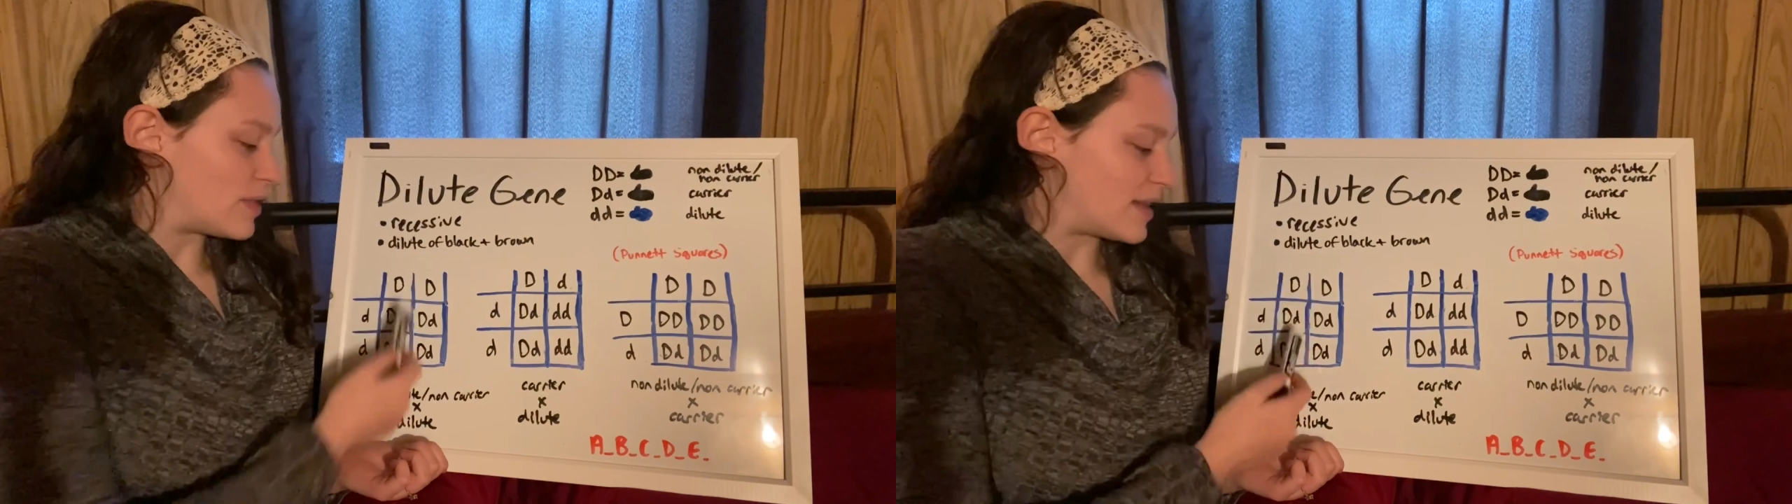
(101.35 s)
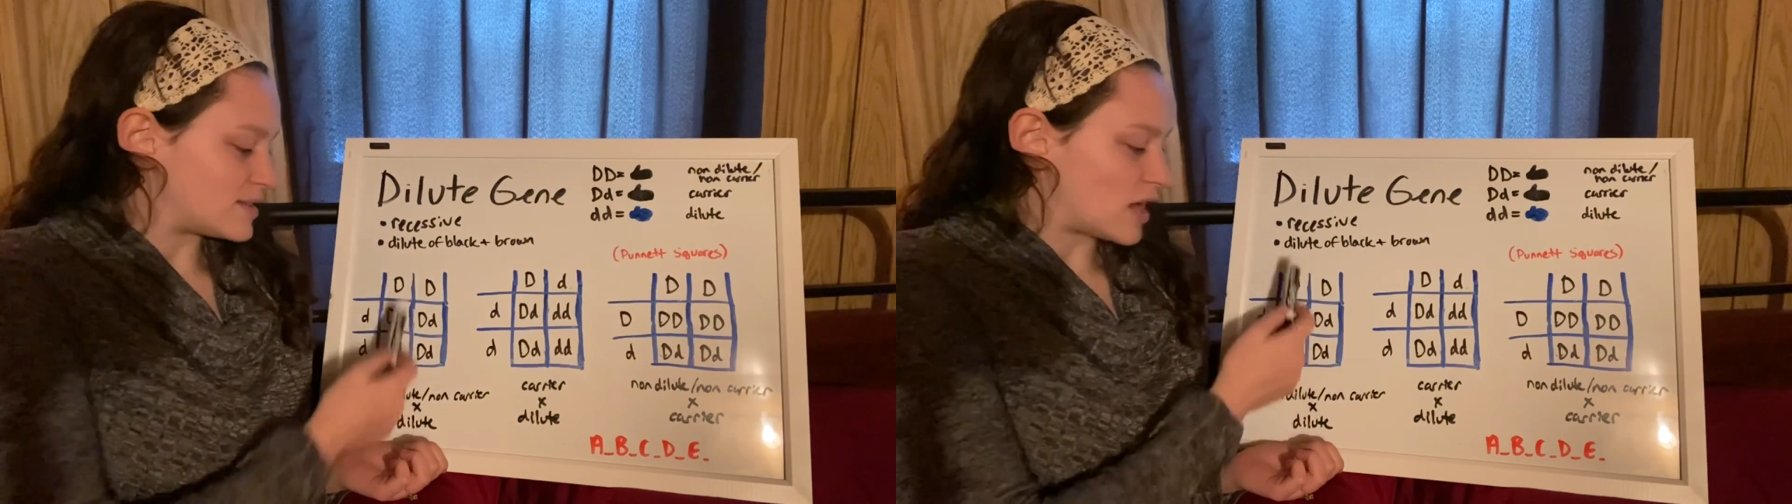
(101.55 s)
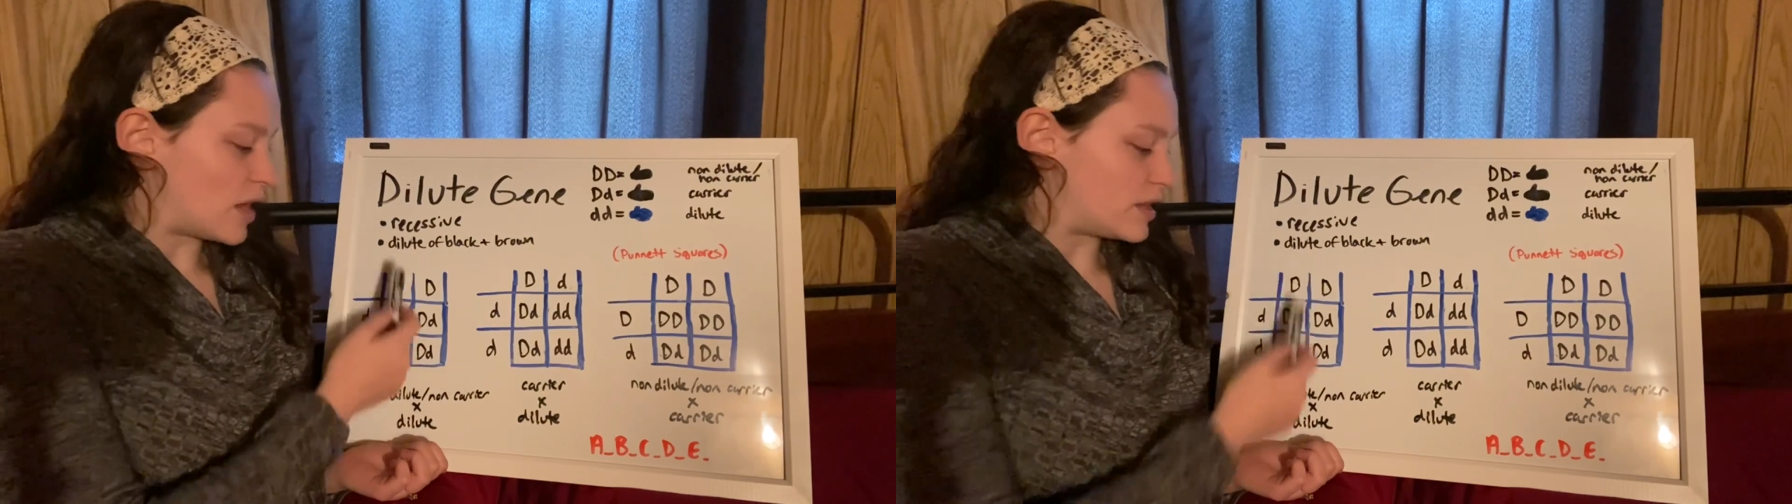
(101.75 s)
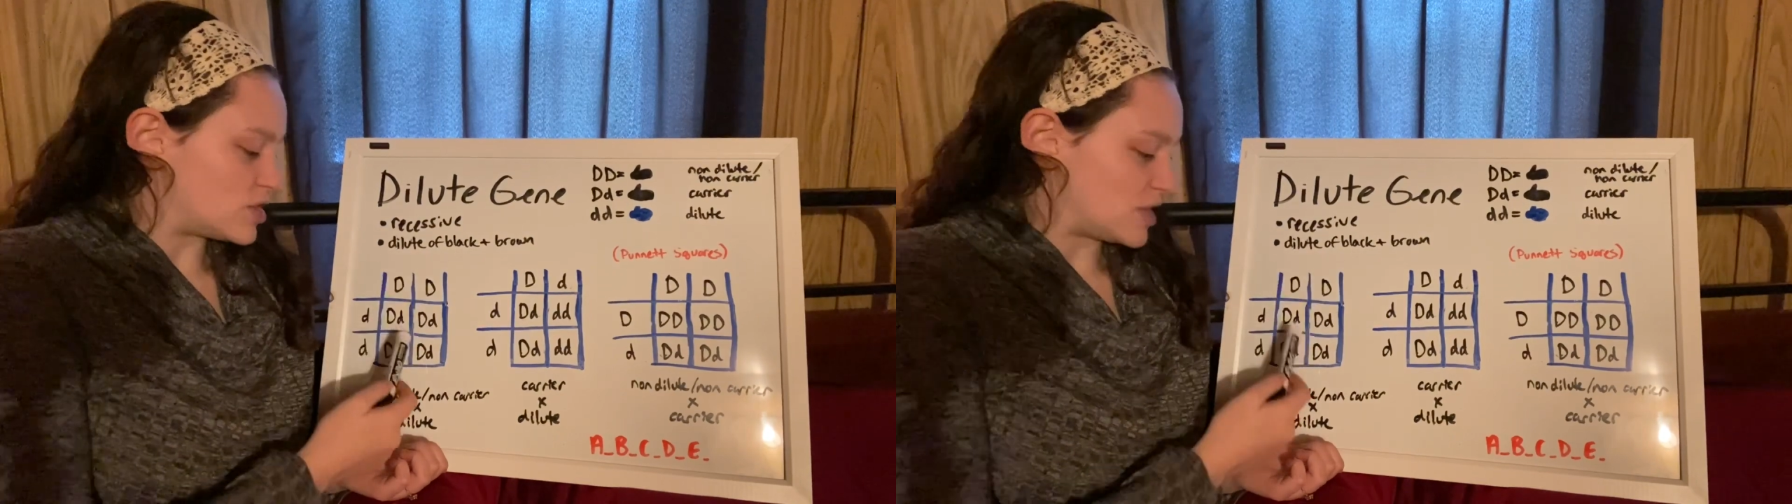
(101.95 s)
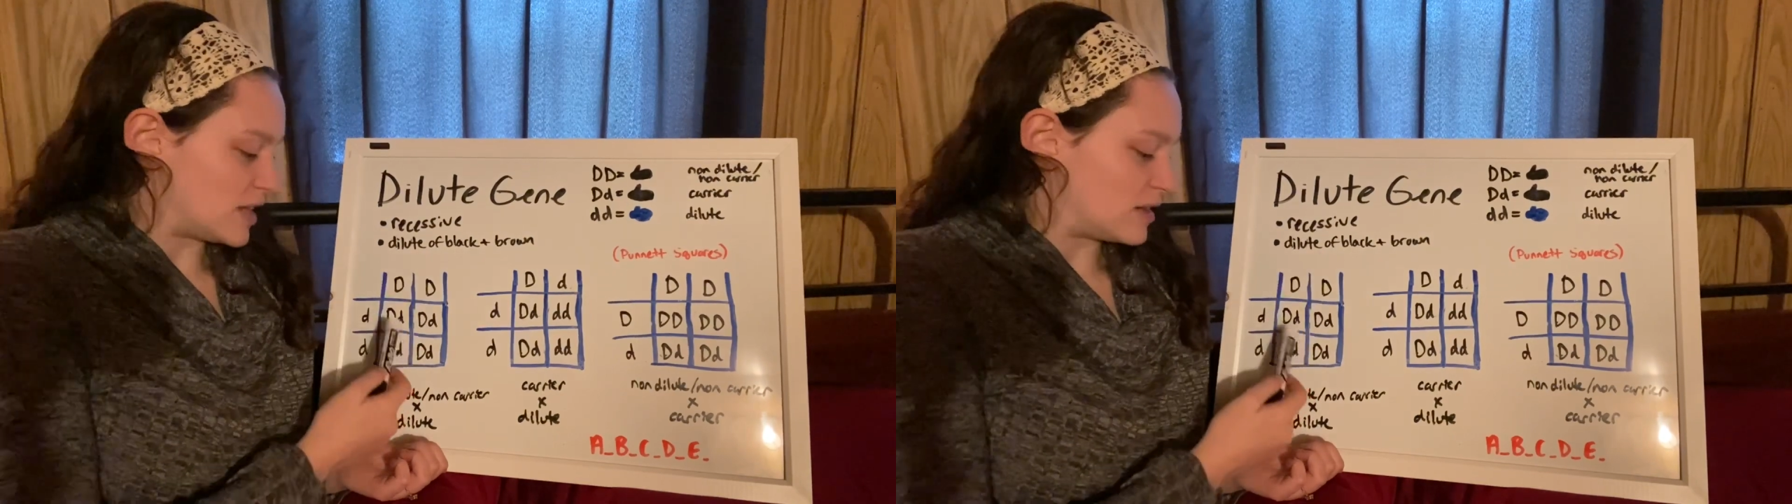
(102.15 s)
that solid
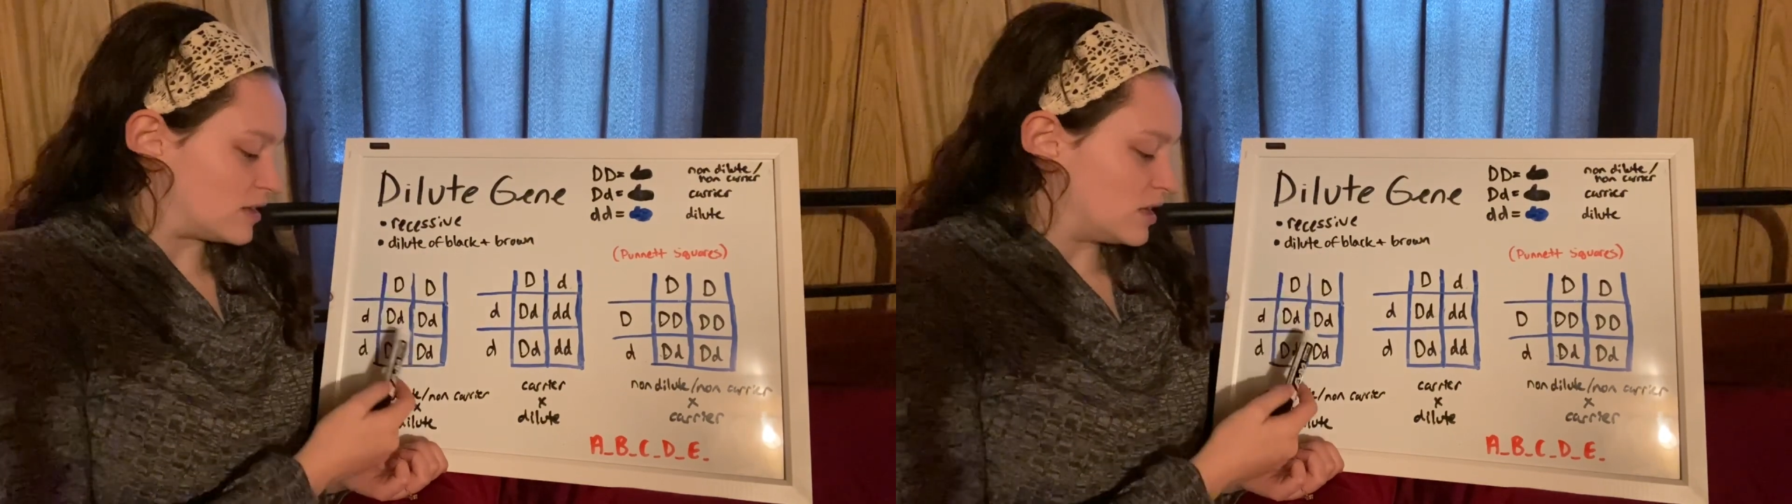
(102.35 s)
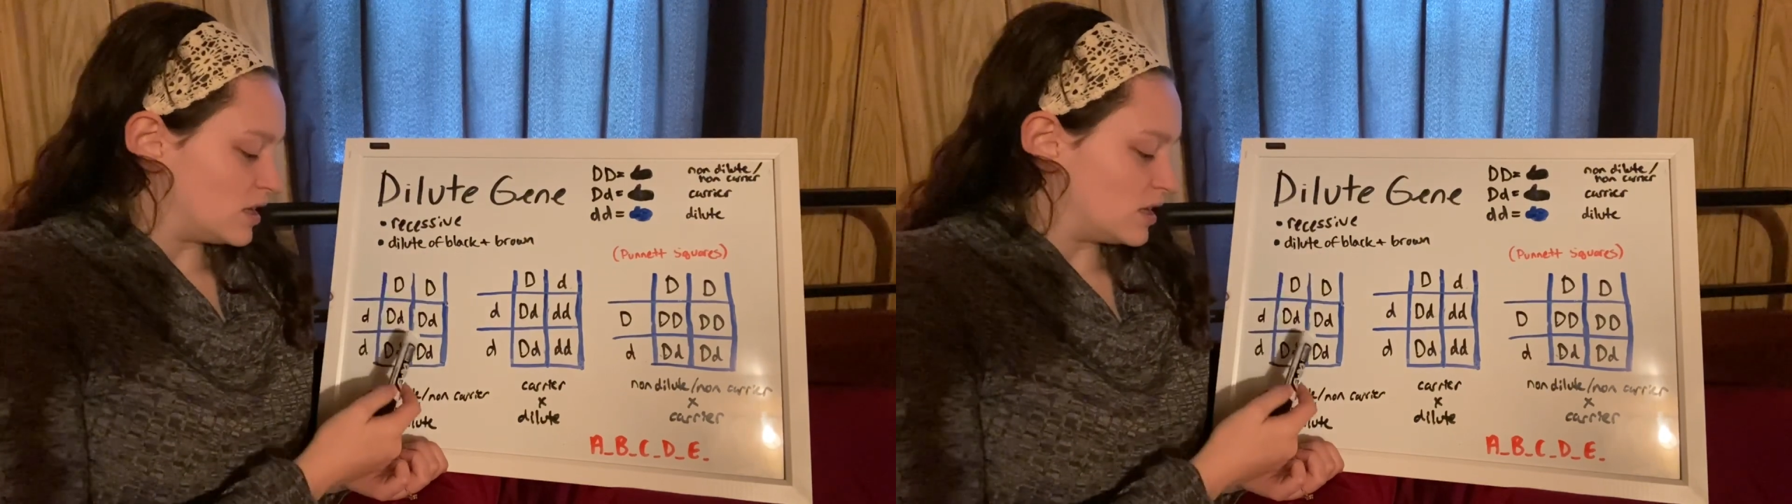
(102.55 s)
gene